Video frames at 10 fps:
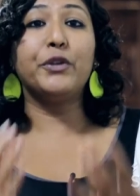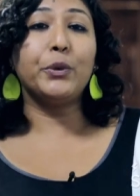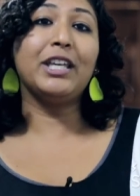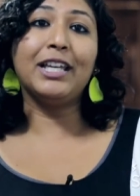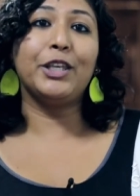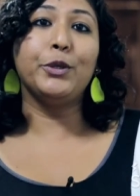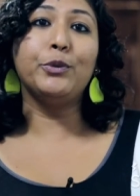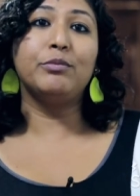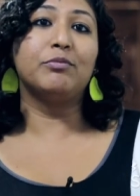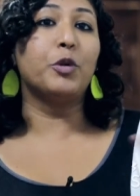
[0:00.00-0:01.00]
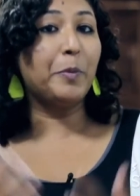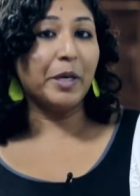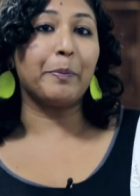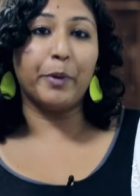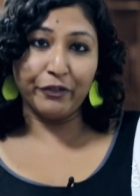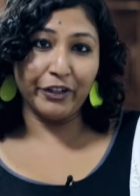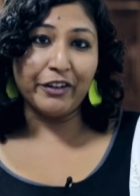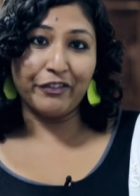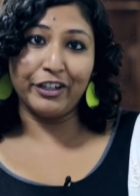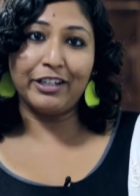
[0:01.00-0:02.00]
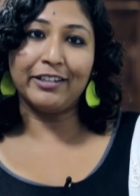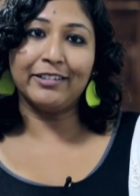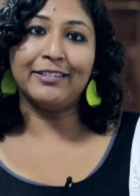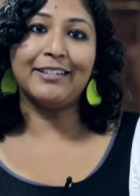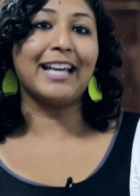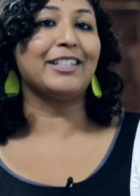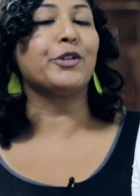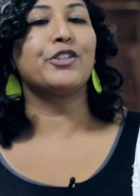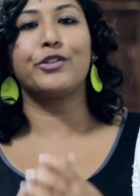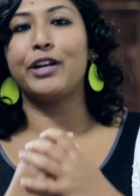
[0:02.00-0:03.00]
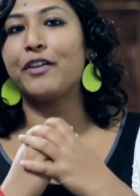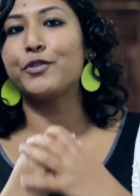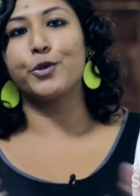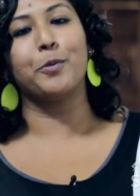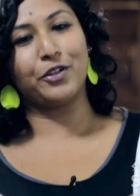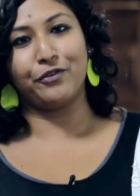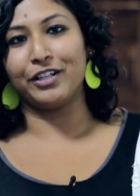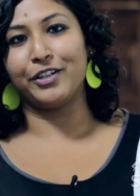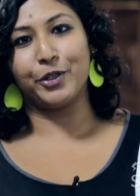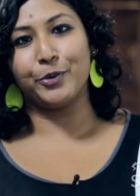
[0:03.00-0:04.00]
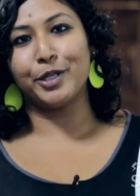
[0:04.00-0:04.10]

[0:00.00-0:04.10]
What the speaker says: if you think you would be a perfect fit here, I think you're just gonna have so much fun in your